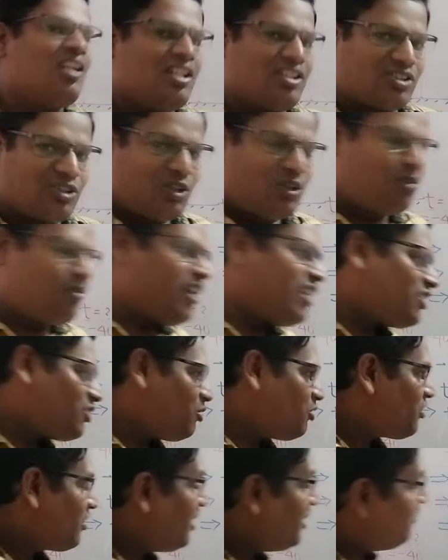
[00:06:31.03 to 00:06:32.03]
So today's
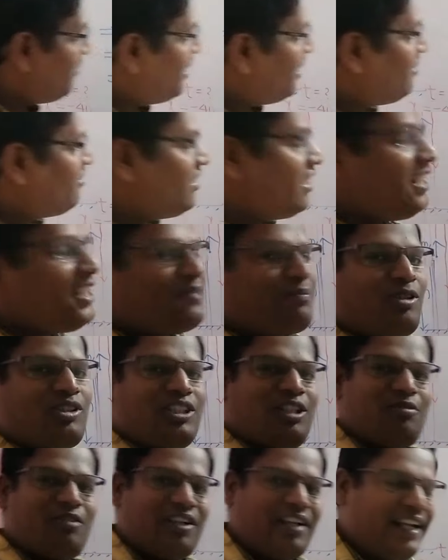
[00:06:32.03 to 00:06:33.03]
question is whether G is
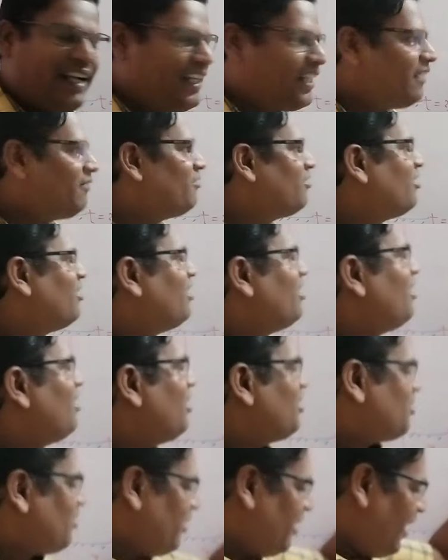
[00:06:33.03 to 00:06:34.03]
positive or negative.
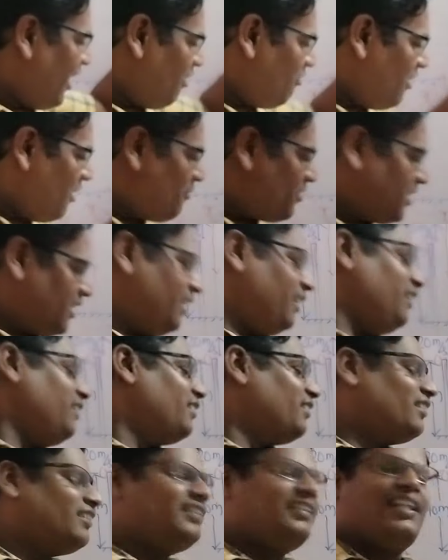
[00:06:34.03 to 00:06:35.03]
So here we have
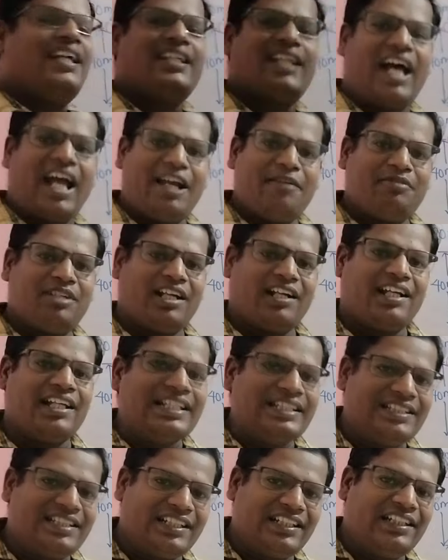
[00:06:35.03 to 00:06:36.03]
seen that I have
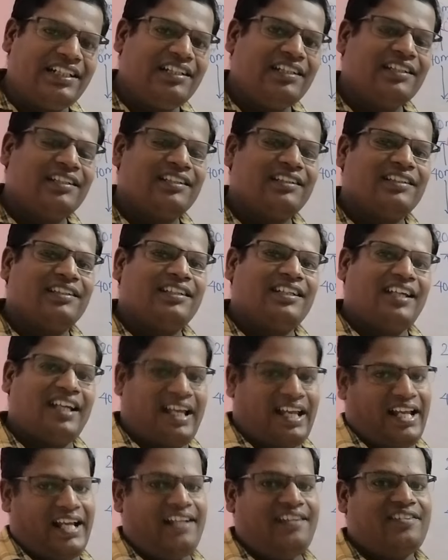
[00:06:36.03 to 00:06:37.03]
taken G
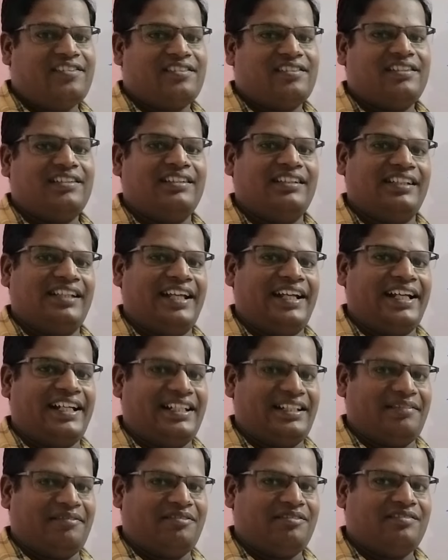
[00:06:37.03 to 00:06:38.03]
as
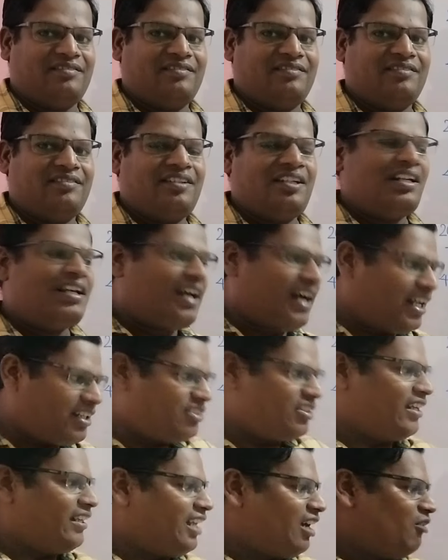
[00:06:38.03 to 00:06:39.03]
negative.
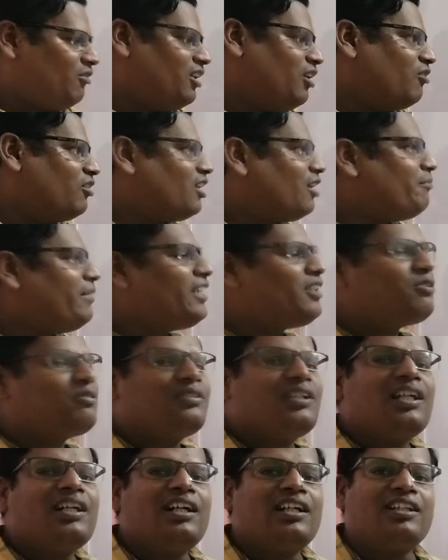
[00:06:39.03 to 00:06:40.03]
Acha, now coming to
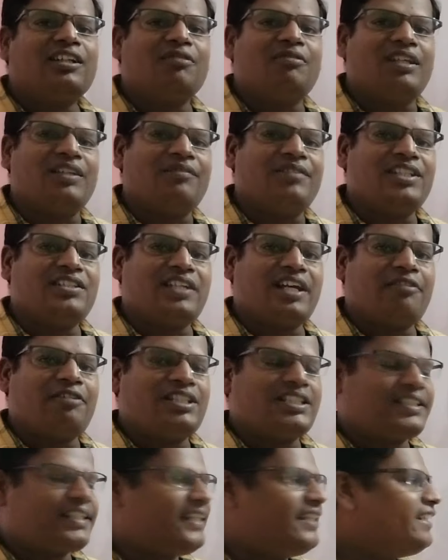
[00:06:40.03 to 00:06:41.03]
the other one which I
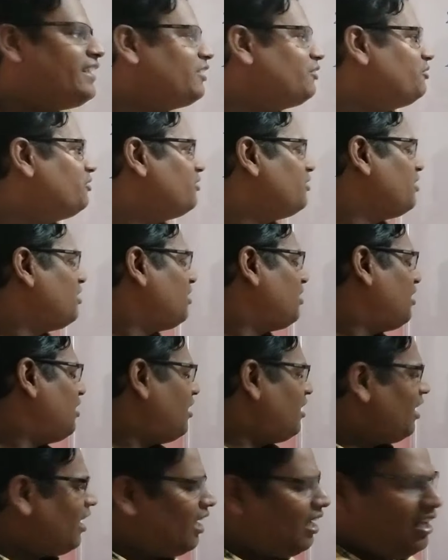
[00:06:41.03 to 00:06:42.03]
was telling you.
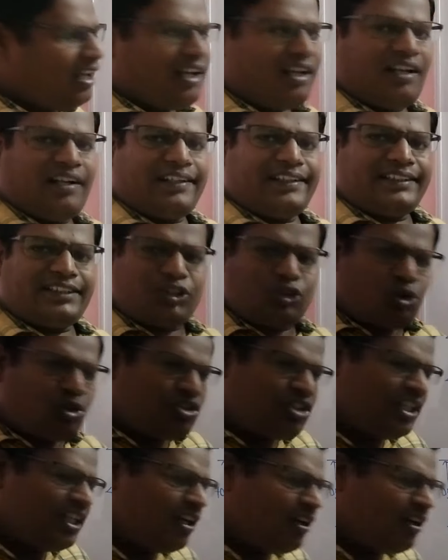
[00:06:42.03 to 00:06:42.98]
Choosing